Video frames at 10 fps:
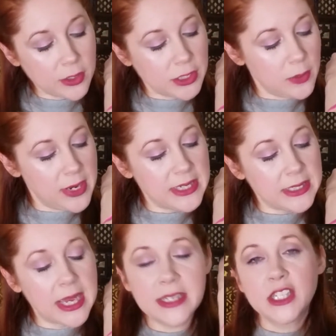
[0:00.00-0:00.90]
So it
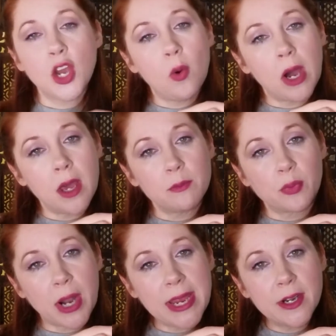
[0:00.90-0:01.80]
does go on
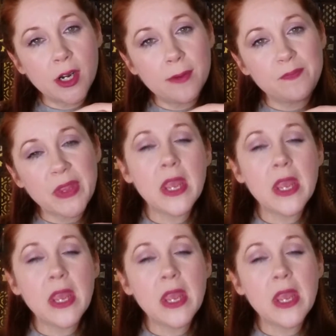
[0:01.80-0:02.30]
brighter,